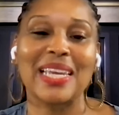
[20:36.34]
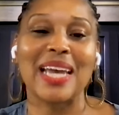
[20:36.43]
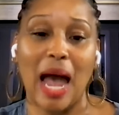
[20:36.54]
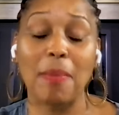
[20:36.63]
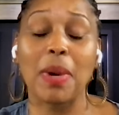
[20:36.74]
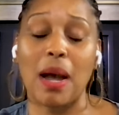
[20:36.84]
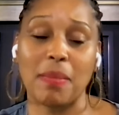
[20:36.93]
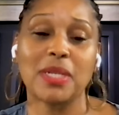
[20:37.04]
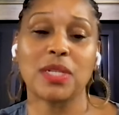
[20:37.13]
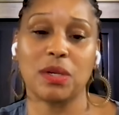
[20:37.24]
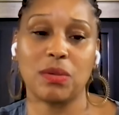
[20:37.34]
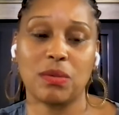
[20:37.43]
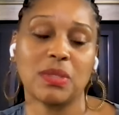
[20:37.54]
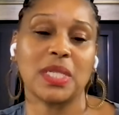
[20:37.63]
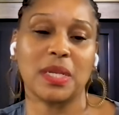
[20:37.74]
I'm coming soon.
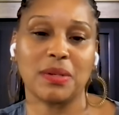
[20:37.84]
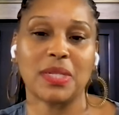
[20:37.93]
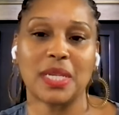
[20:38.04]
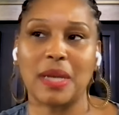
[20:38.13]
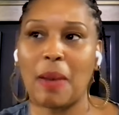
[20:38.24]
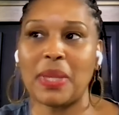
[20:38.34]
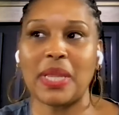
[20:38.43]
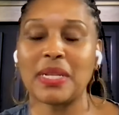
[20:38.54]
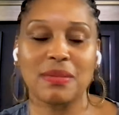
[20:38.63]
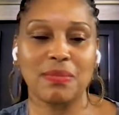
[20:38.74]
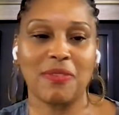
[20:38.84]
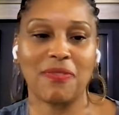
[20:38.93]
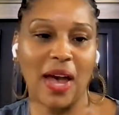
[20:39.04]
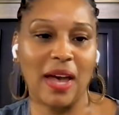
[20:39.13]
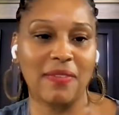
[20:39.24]
Seriously, I mean that's but
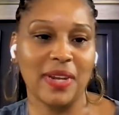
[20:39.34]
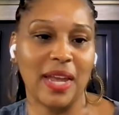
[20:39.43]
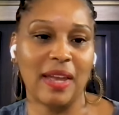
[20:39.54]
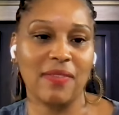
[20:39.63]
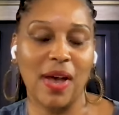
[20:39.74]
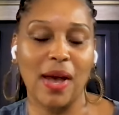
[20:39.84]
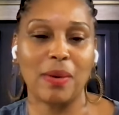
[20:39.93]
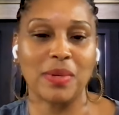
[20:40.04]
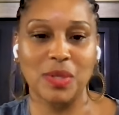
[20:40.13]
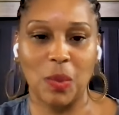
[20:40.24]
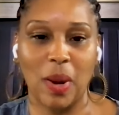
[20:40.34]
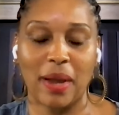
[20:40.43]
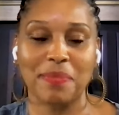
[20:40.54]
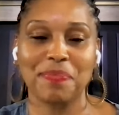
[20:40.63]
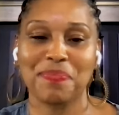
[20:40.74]
five and a half hours away.
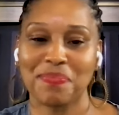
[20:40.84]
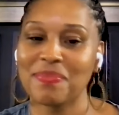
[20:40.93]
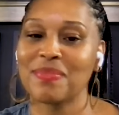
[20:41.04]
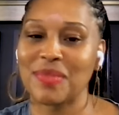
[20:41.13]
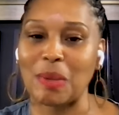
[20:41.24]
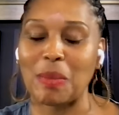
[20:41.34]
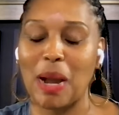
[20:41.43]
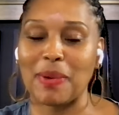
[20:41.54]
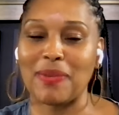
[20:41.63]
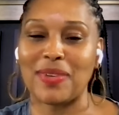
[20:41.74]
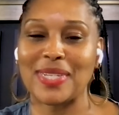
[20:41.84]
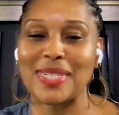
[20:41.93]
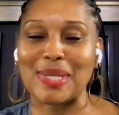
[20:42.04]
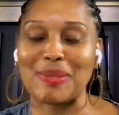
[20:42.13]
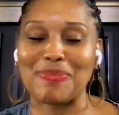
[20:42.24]
So I'm kind of busy.
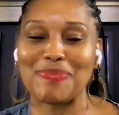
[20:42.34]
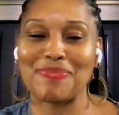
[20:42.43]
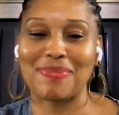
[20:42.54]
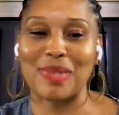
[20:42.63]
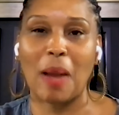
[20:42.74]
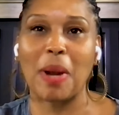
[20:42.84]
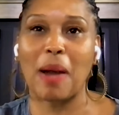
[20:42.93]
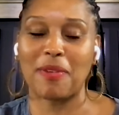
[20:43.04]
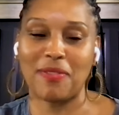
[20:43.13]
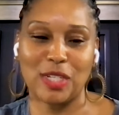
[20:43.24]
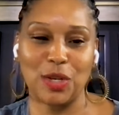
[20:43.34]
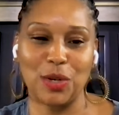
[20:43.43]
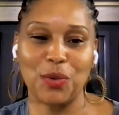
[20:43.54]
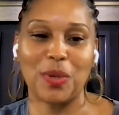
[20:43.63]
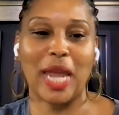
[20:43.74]
Okay. I'm kind of
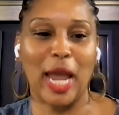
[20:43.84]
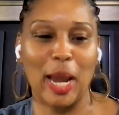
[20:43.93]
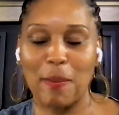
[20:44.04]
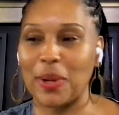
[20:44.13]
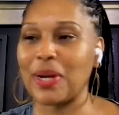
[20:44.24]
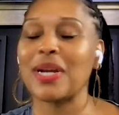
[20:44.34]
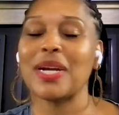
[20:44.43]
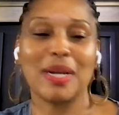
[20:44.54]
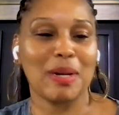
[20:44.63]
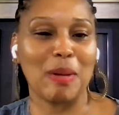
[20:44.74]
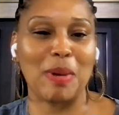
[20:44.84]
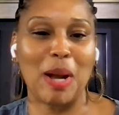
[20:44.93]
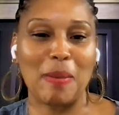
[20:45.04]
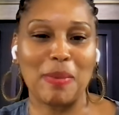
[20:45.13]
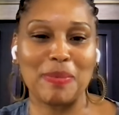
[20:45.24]
You and Amber.
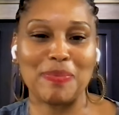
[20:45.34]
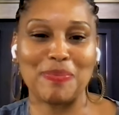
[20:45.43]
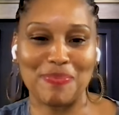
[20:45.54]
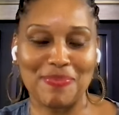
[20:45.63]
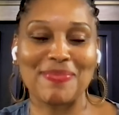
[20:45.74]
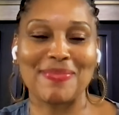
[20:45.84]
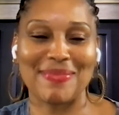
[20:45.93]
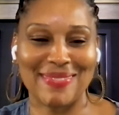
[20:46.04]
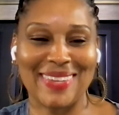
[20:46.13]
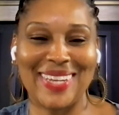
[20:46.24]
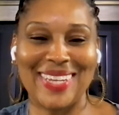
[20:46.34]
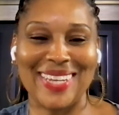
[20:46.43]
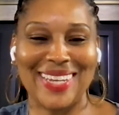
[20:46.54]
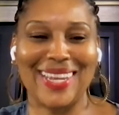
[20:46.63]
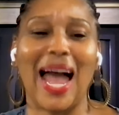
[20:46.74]
Now, let me see some pictures of
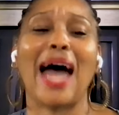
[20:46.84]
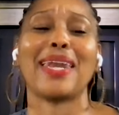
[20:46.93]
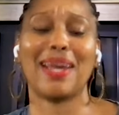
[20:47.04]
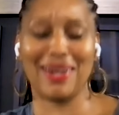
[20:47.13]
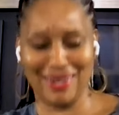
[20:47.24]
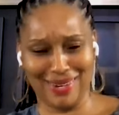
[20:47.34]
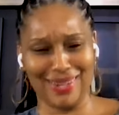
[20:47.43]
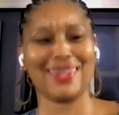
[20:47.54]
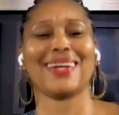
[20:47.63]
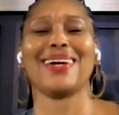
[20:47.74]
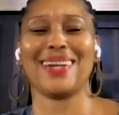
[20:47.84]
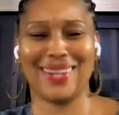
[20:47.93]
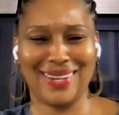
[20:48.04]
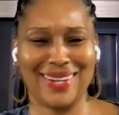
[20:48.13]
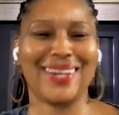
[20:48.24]
you on the gram kicking
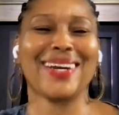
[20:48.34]
me,